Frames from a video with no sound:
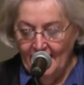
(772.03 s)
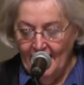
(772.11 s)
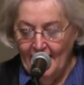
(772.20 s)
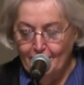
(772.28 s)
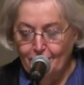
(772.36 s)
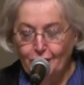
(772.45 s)

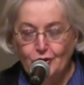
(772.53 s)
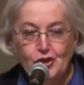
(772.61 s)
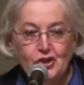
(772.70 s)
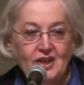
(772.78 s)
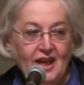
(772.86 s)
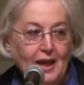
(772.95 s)
I
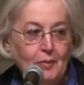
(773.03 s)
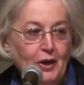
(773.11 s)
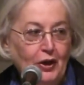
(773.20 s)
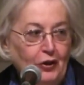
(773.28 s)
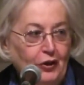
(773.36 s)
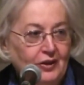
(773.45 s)
first came
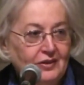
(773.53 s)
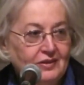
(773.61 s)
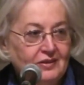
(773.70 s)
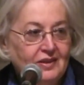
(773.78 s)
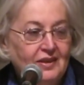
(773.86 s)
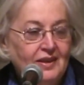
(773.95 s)
here
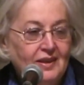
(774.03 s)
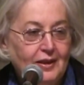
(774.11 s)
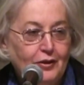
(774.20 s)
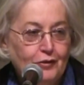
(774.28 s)
in